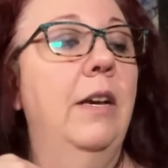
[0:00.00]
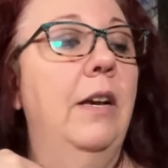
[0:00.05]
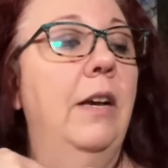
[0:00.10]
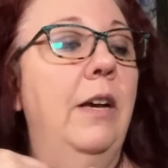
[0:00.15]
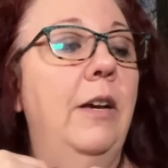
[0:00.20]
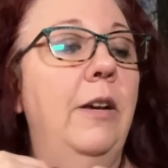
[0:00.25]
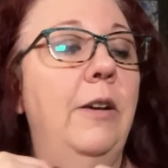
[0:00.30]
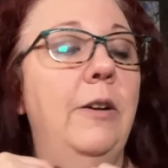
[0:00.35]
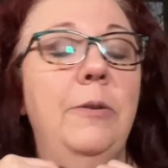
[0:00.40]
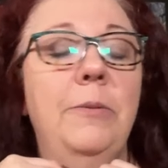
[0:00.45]

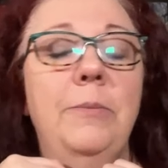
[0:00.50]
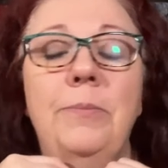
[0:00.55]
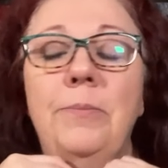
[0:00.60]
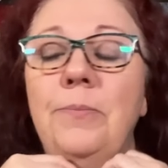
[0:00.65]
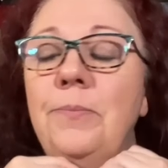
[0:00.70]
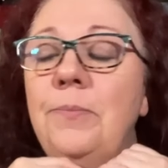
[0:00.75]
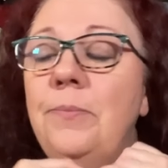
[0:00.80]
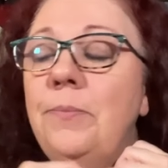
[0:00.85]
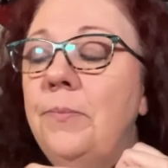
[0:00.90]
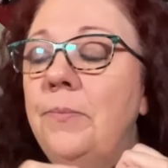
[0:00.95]

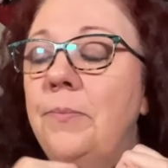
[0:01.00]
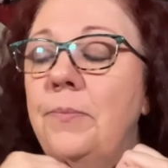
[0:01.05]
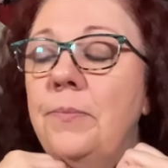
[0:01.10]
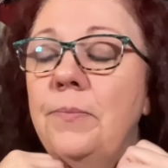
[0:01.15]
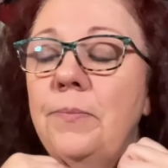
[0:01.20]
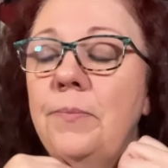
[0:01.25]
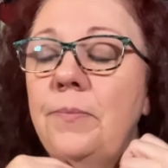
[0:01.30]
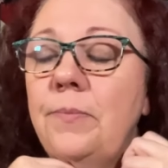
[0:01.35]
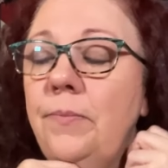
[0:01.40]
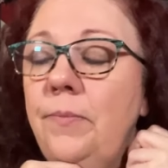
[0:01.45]
Um,
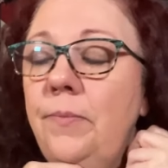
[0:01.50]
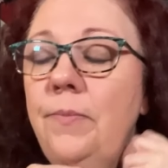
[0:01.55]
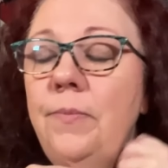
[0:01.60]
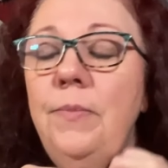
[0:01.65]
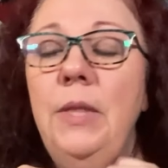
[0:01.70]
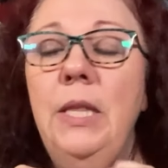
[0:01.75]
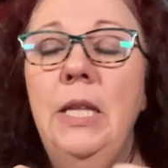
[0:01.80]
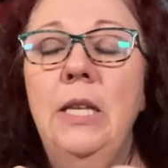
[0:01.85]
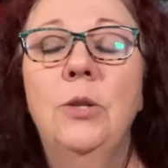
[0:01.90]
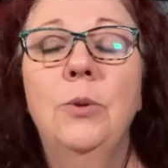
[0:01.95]

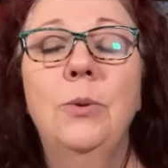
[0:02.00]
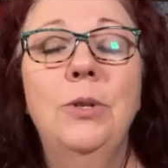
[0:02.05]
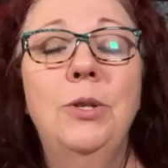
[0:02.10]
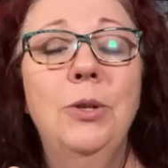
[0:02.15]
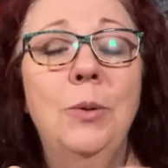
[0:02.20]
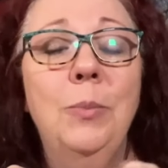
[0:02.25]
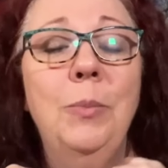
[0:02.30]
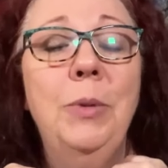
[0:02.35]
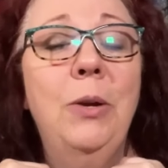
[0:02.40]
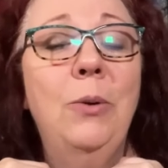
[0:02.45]
so it
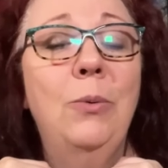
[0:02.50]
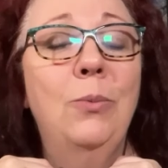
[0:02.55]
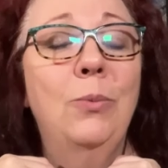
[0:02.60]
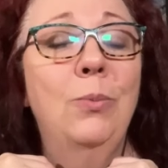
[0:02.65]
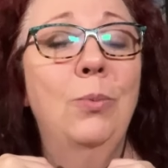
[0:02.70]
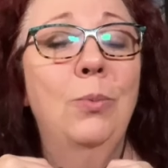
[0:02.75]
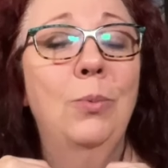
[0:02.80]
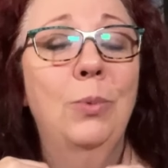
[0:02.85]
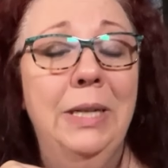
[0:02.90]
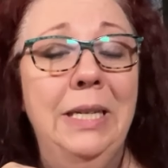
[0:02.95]
took me a
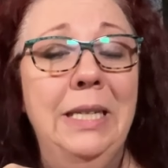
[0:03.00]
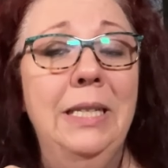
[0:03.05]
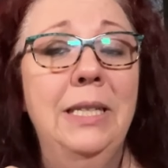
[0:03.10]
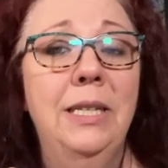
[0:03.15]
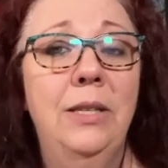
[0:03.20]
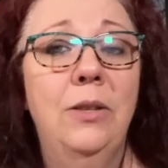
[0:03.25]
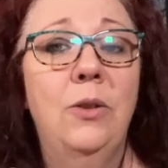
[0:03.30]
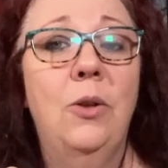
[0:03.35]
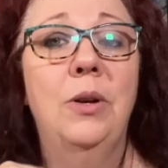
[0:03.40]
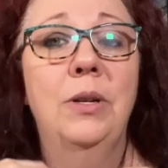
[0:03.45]

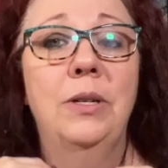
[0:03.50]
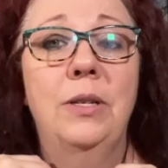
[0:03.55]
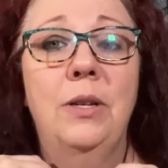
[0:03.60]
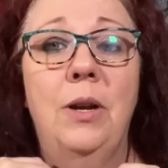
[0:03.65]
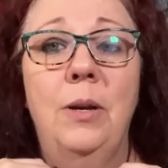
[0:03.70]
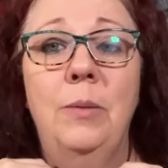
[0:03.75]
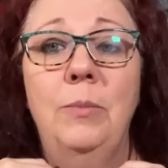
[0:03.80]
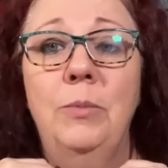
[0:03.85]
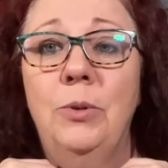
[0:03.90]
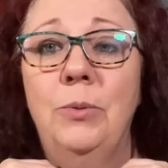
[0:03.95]
really long
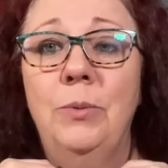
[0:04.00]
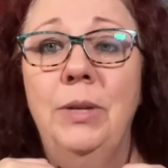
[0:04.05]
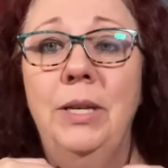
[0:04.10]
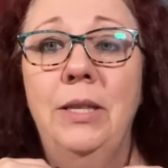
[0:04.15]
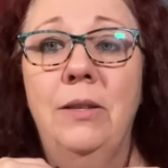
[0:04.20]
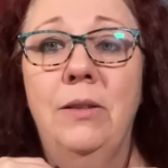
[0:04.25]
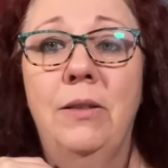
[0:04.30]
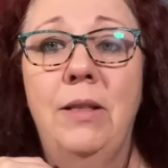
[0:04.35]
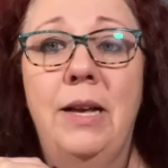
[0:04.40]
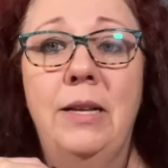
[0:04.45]
time to read
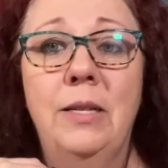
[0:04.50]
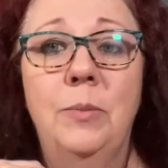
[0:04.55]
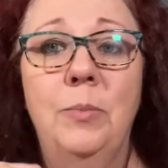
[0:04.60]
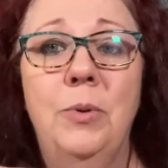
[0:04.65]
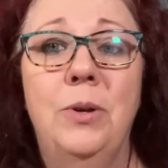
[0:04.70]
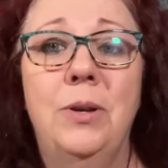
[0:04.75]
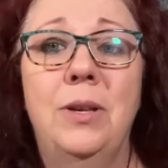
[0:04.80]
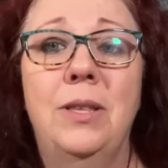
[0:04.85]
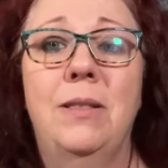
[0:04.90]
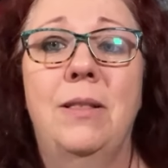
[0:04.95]
the last
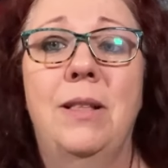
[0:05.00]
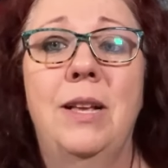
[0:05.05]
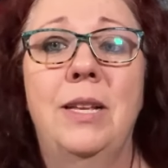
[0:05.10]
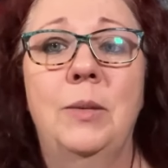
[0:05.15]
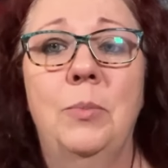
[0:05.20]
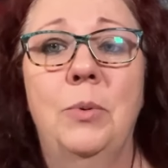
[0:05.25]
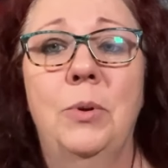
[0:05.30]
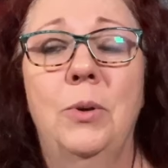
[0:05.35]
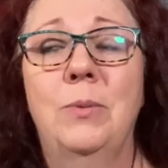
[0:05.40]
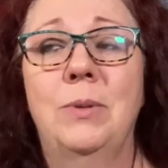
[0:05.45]
book, and the
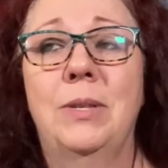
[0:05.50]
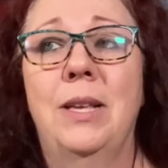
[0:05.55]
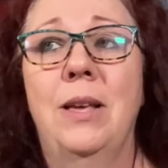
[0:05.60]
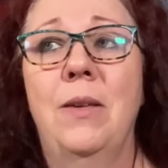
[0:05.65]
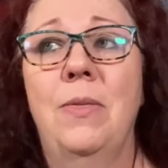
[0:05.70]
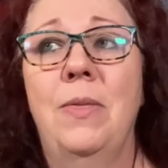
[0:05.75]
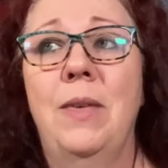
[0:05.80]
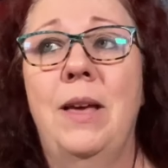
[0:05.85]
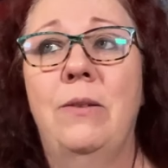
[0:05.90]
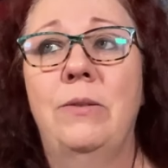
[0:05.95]
last book was like a
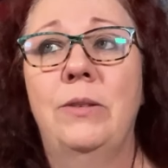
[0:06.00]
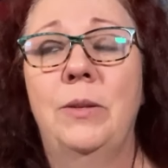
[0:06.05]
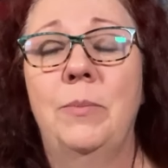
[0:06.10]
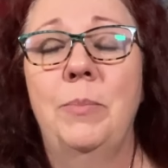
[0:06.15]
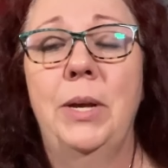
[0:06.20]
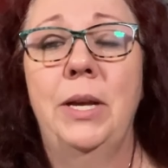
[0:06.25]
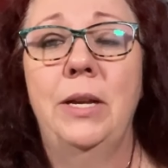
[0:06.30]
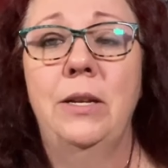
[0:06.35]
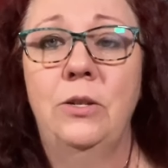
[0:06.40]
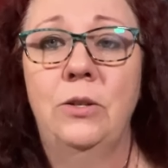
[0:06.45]
thousand
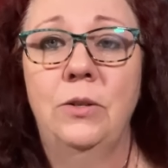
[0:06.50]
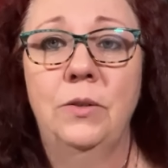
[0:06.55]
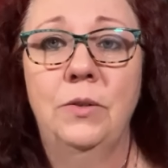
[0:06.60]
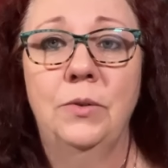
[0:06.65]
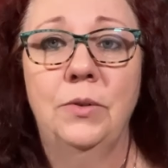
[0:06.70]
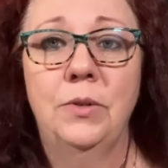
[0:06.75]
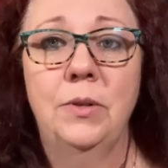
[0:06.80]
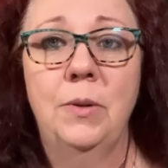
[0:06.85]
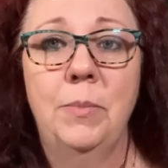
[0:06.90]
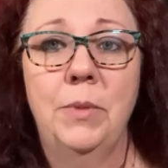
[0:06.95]
pages
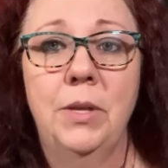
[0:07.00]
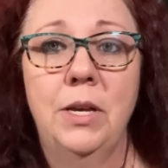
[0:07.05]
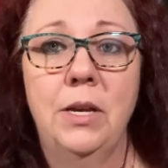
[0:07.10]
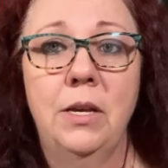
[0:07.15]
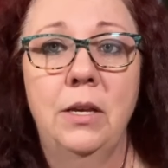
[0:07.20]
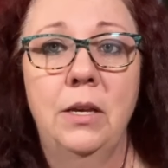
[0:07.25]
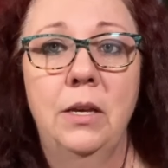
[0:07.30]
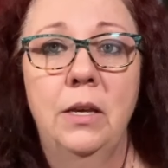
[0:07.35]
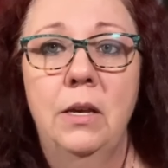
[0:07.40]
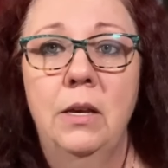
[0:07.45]
or something,